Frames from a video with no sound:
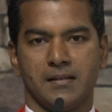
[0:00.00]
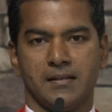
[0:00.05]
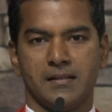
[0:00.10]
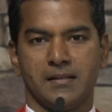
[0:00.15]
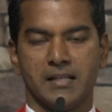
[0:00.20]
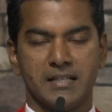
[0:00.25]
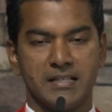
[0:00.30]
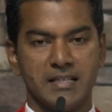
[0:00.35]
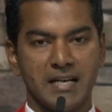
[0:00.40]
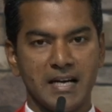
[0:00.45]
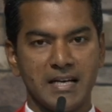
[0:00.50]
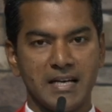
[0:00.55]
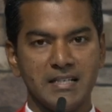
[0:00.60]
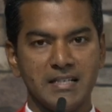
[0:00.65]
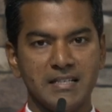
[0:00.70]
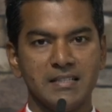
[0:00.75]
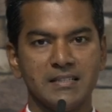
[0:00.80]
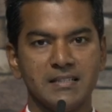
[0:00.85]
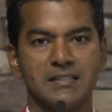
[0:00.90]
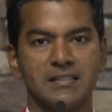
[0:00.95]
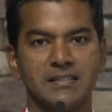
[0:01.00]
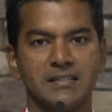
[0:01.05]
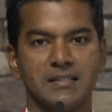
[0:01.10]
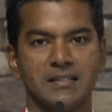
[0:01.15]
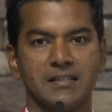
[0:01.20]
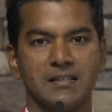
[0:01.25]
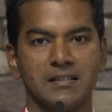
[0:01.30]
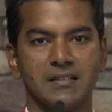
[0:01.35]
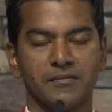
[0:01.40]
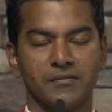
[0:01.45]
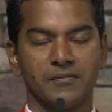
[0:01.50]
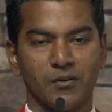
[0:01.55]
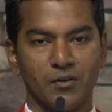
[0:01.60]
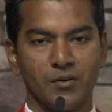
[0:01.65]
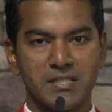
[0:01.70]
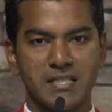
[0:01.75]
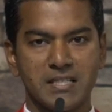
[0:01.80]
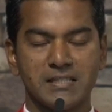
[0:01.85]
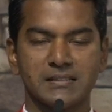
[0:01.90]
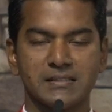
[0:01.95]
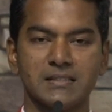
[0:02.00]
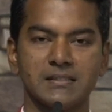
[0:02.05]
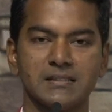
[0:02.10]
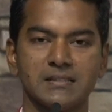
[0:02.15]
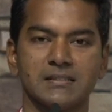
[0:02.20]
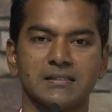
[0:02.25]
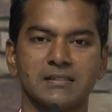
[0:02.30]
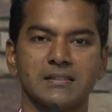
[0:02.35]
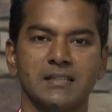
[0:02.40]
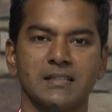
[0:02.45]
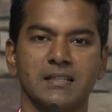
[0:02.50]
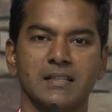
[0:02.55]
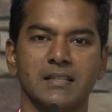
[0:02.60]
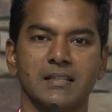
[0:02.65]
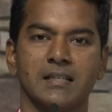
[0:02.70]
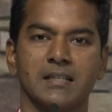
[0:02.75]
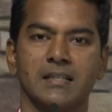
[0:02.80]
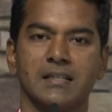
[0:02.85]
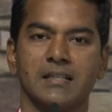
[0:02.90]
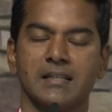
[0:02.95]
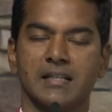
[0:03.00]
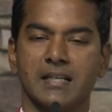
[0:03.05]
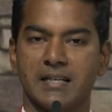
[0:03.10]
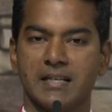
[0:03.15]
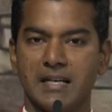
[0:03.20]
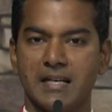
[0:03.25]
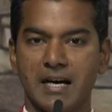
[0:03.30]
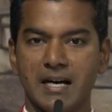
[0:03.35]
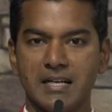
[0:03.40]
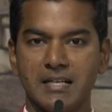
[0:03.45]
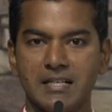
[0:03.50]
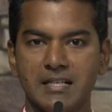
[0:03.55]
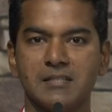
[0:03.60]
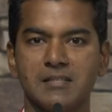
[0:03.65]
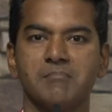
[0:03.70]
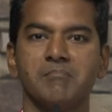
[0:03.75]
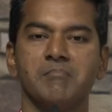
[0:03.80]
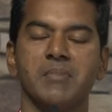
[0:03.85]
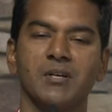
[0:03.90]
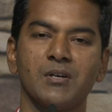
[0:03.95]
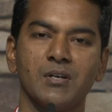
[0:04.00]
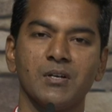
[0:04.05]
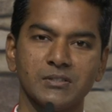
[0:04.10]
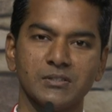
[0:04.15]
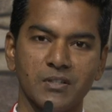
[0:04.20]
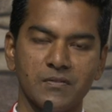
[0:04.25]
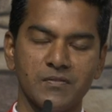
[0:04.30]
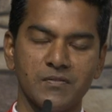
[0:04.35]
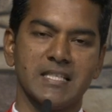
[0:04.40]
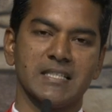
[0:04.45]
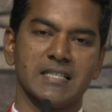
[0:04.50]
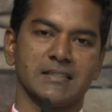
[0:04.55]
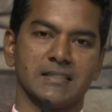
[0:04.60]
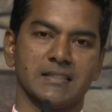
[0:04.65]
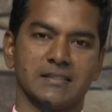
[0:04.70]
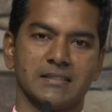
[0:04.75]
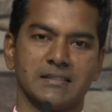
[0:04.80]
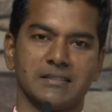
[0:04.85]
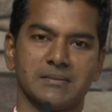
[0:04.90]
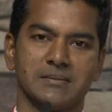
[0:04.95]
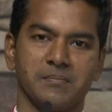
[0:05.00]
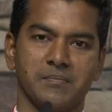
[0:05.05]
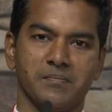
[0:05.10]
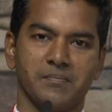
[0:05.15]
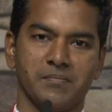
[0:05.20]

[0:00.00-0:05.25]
They died for Jesus, they died because of Jesus.